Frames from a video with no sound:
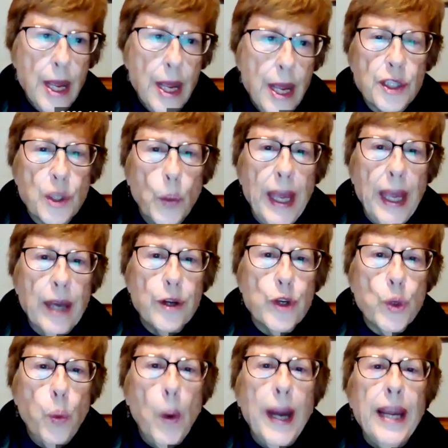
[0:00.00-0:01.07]
So we had
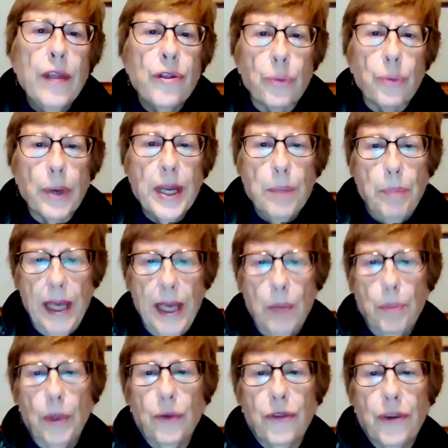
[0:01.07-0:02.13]
23
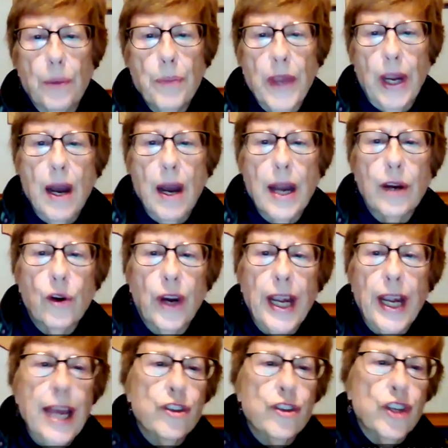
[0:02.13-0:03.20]
people from the
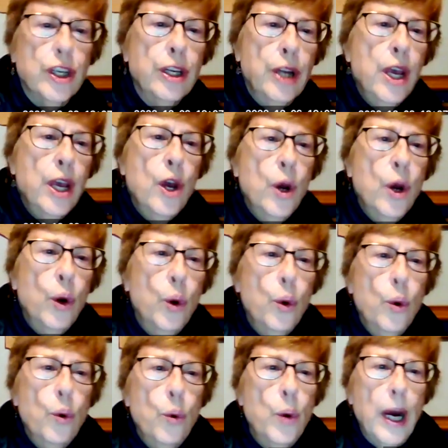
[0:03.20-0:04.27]
congregation
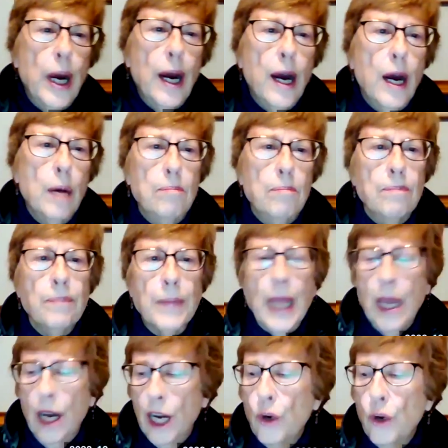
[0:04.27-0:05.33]
who
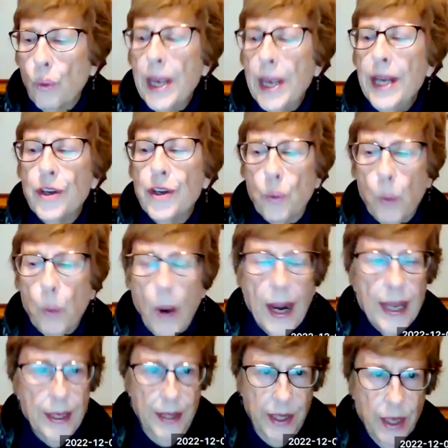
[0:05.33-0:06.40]
agreed to
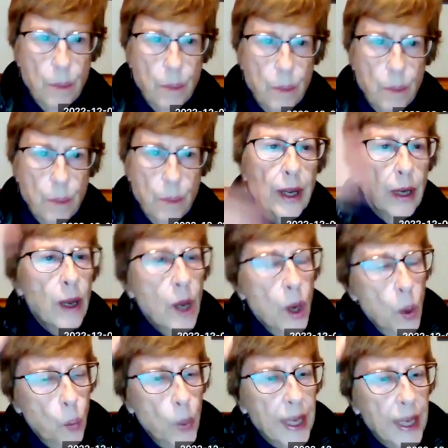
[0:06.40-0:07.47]
write something.
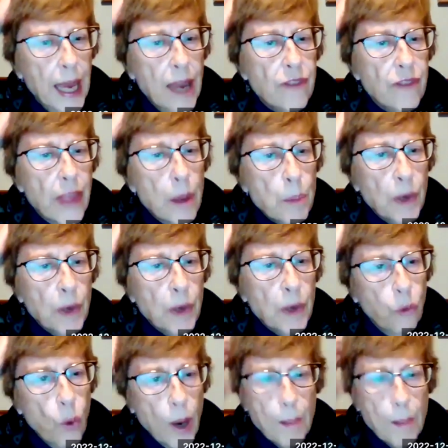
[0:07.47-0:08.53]
We gave them a
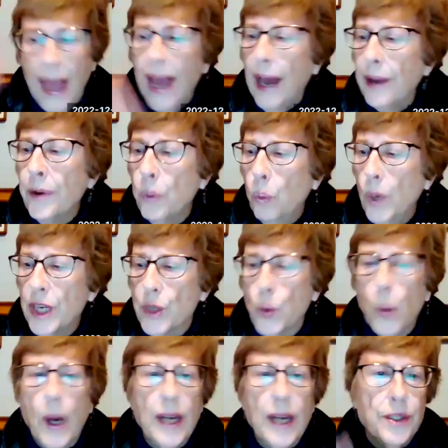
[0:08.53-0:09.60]
format, which
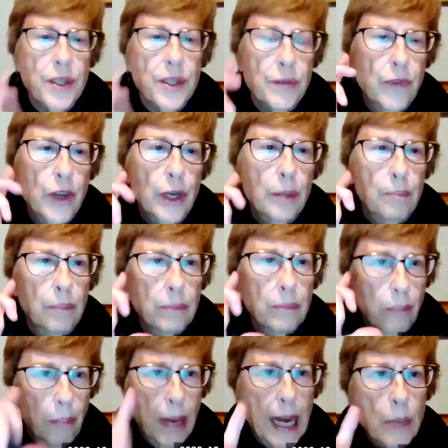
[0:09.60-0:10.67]
was the
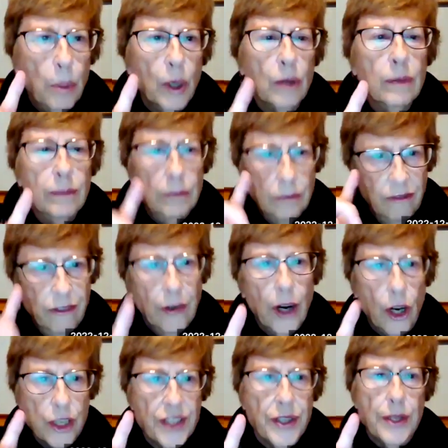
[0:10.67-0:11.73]
Bible
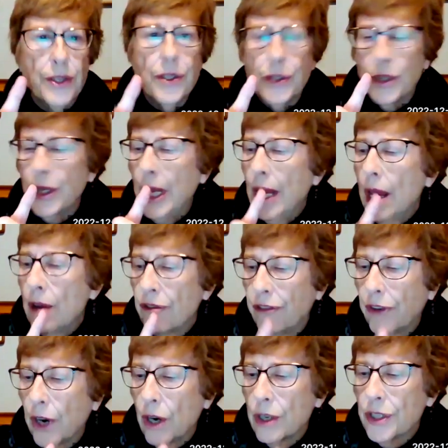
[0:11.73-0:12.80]
verses
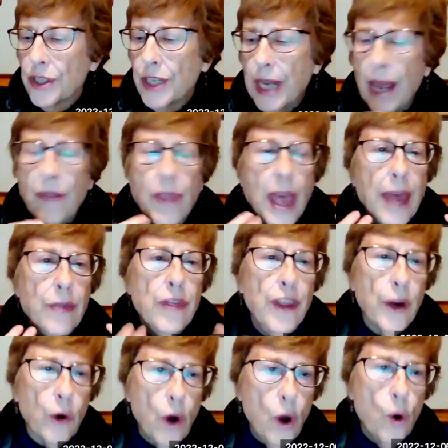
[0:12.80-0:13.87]
first, and then
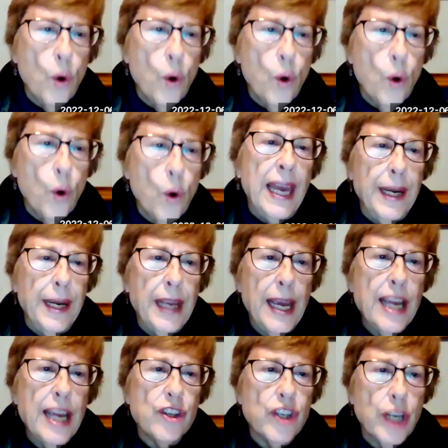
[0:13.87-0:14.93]
their own
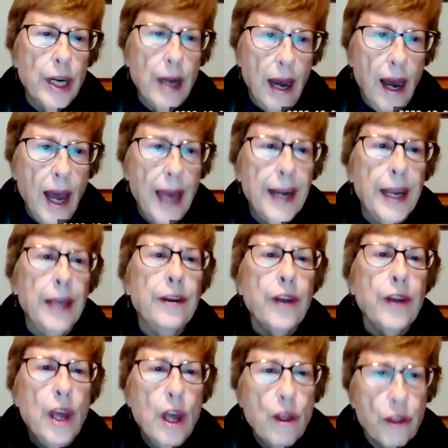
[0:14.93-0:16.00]
meditation on it
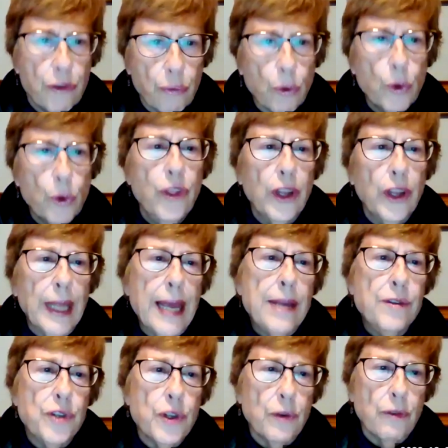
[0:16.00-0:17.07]
through the
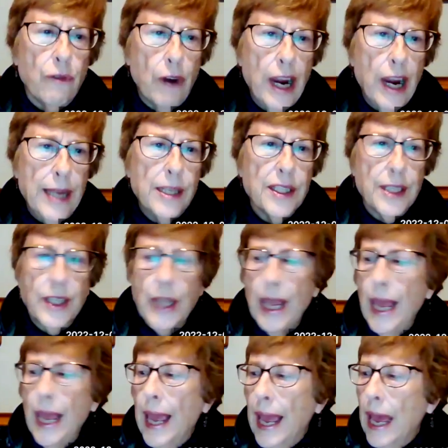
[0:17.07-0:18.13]
lens of race,
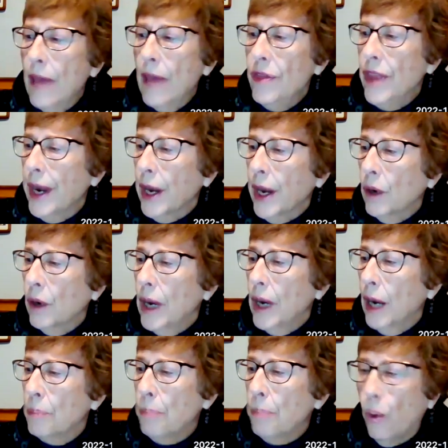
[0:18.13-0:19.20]
and then
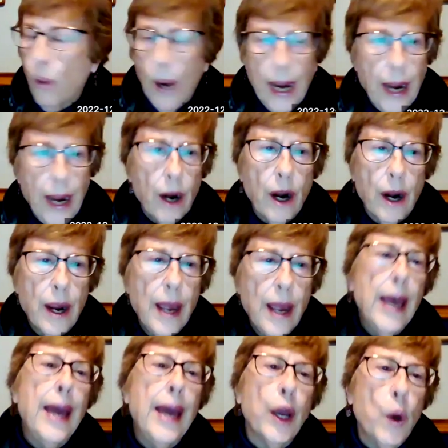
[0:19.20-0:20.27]
a prayer
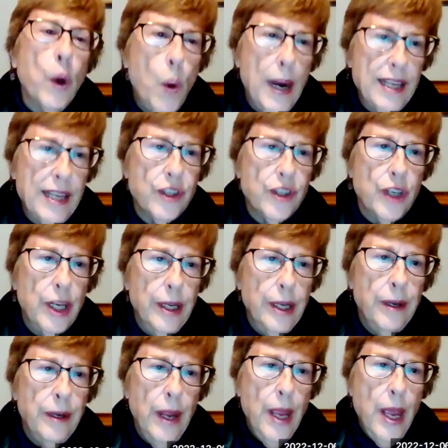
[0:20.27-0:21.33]
and a
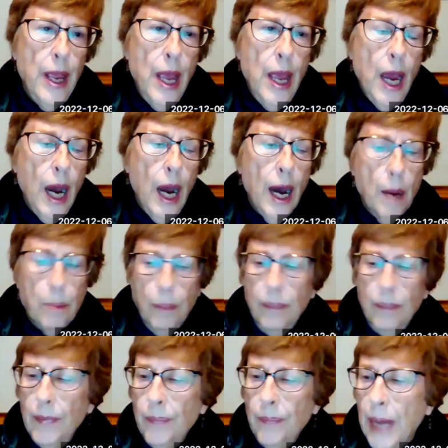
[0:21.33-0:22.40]
question. I'm
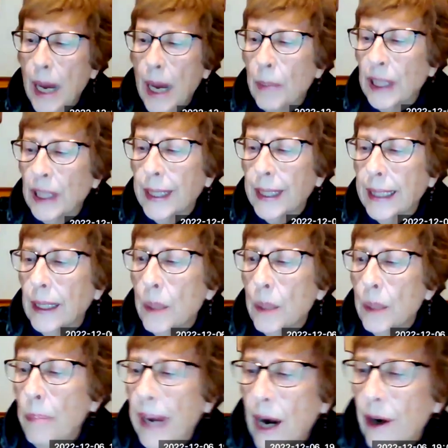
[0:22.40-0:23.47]
a little
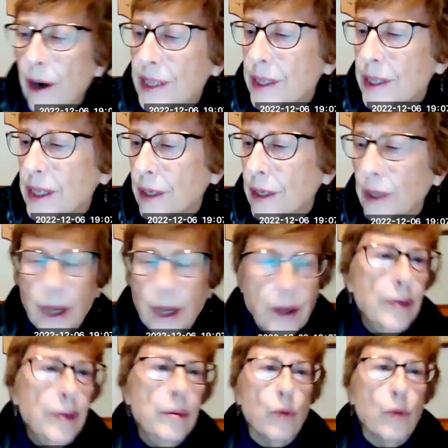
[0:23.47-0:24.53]
embarrassed to
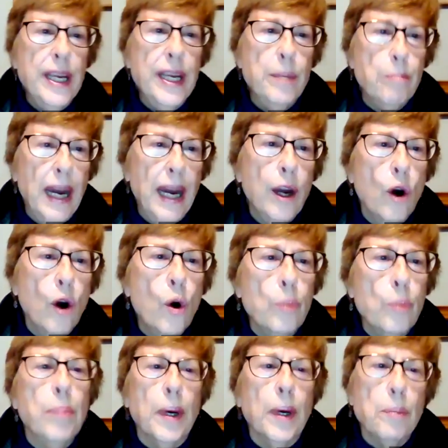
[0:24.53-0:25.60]
read my
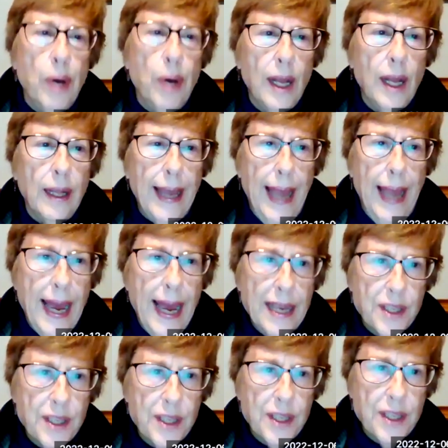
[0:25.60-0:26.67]
own, but Paula
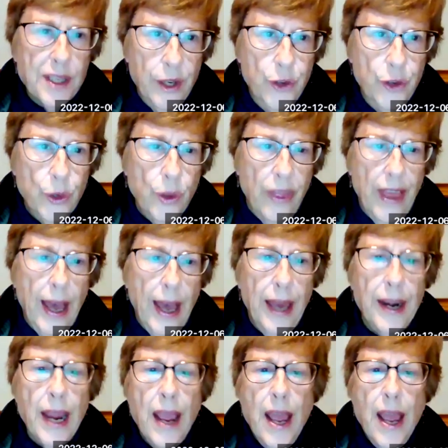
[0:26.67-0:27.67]
asked me to do that.